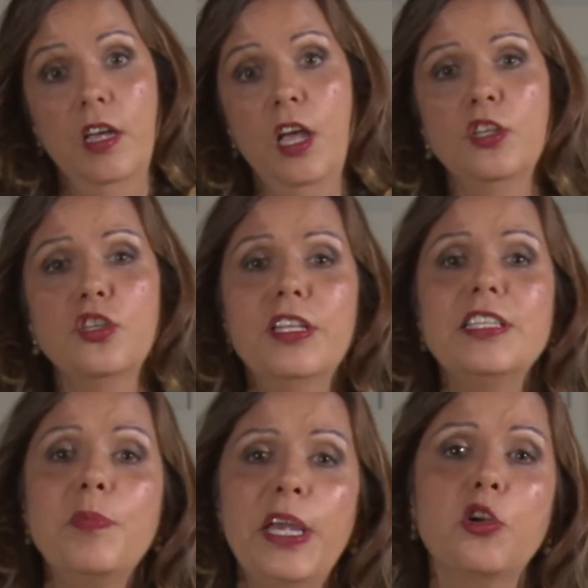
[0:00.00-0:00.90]
So this
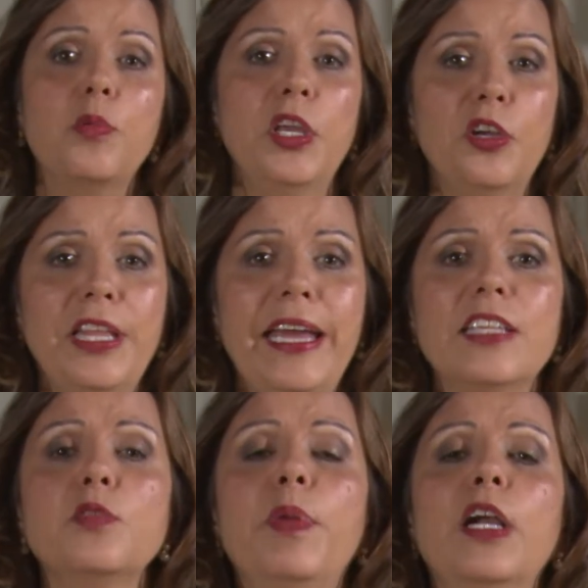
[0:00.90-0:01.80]
microbiota
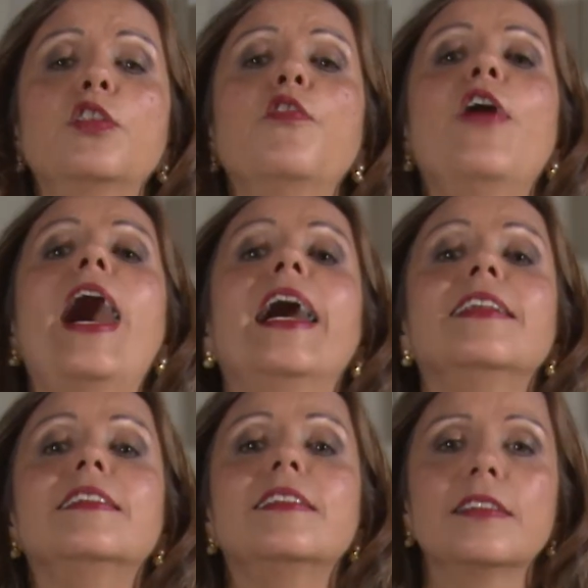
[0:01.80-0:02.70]
is part of
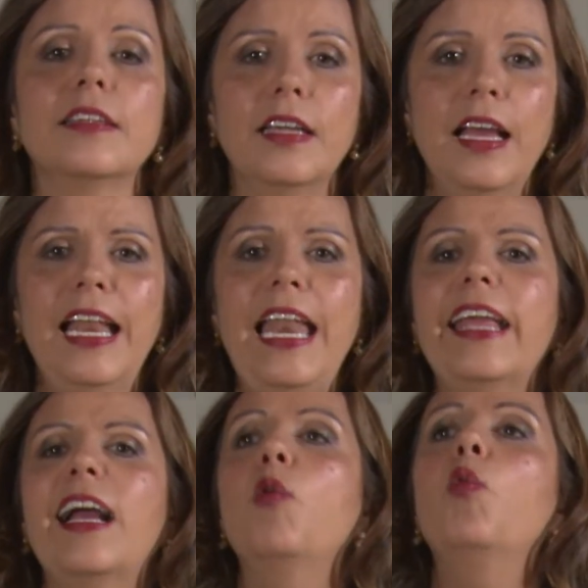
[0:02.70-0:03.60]
us,
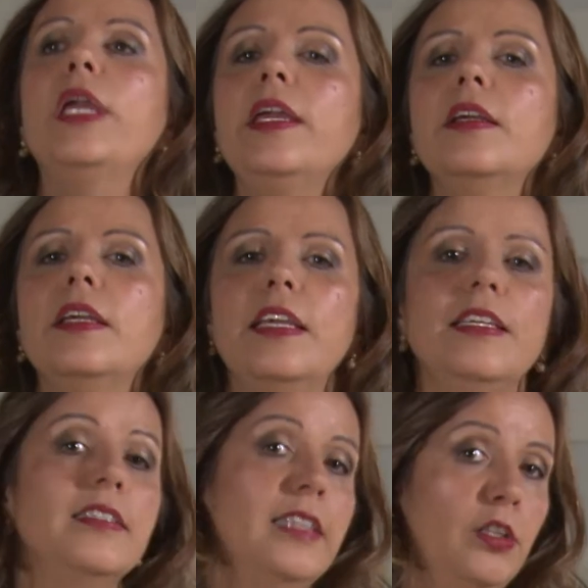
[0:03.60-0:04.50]
like a we
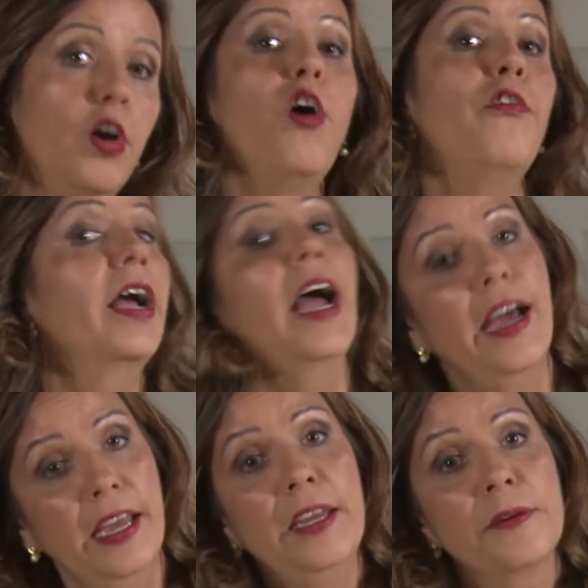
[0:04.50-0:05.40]
instead of an I.